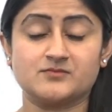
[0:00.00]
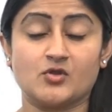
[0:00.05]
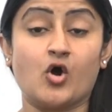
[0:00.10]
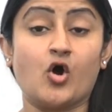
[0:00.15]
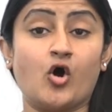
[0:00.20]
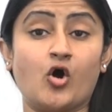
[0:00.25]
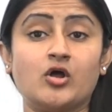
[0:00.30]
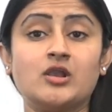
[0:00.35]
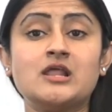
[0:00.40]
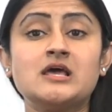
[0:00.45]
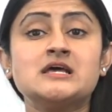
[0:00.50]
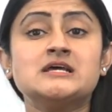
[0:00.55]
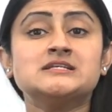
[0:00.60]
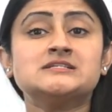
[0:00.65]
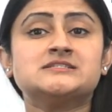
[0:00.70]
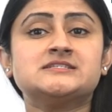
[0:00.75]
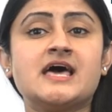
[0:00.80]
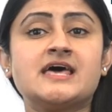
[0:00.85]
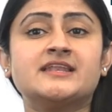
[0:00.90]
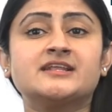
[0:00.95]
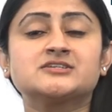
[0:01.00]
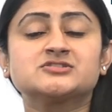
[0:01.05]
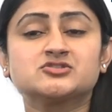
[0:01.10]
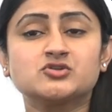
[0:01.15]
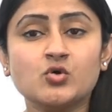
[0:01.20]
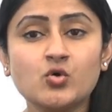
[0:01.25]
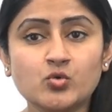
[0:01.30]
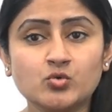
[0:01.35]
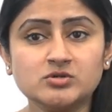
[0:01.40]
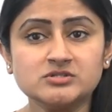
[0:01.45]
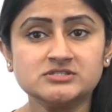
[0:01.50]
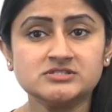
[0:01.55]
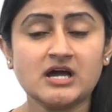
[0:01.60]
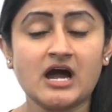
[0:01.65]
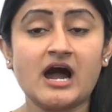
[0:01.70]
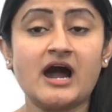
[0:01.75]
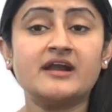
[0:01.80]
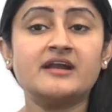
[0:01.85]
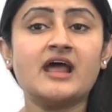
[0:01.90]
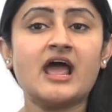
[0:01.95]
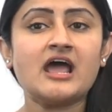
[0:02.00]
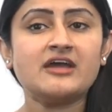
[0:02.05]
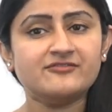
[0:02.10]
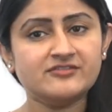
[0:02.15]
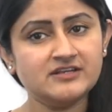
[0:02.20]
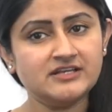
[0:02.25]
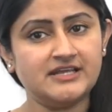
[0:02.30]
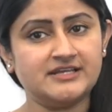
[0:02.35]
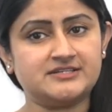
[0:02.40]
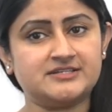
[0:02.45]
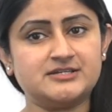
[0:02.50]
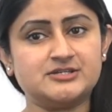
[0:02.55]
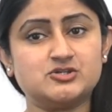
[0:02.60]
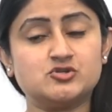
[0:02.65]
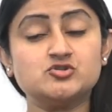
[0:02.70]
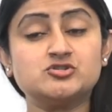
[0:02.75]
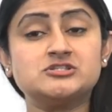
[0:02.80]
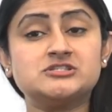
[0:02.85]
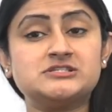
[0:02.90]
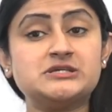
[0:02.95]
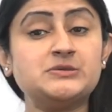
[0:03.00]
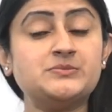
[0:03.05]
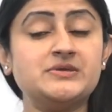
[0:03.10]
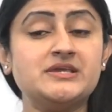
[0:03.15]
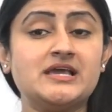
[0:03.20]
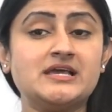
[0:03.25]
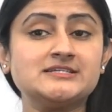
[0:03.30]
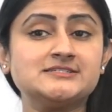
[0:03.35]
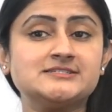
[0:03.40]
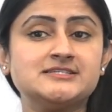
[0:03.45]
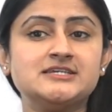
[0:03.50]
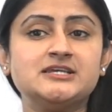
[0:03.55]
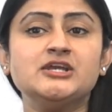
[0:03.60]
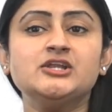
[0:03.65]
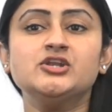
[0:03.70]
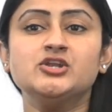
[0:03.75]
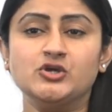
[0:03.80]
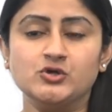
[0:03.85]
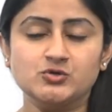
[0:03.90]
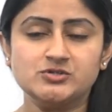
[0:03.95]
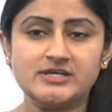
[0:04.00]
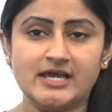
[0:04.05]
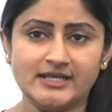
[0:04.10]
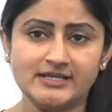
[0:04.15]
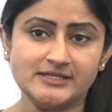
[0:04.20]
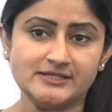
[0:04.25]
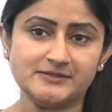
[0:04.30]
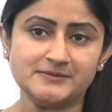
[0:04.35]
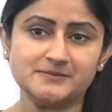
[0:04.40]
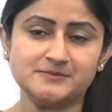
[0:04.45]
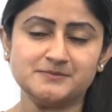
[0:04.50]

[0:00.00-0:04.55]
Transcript: All Sanik Schools are affiliated to CBSE New Delhi.